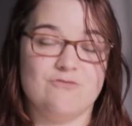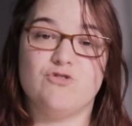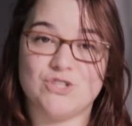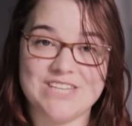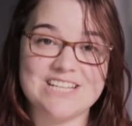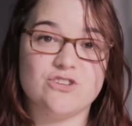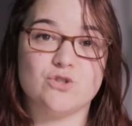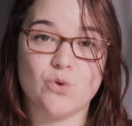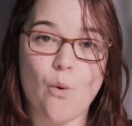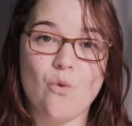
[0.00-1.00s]
Rosetta
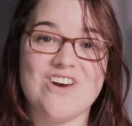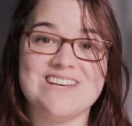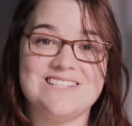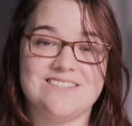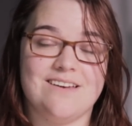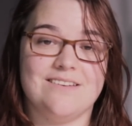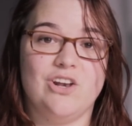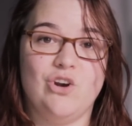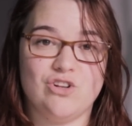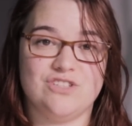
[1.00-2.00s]
has already done a
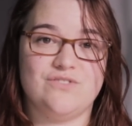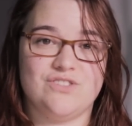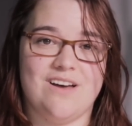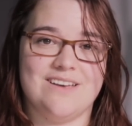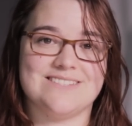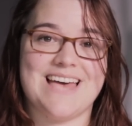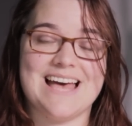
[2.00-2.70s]
lot of science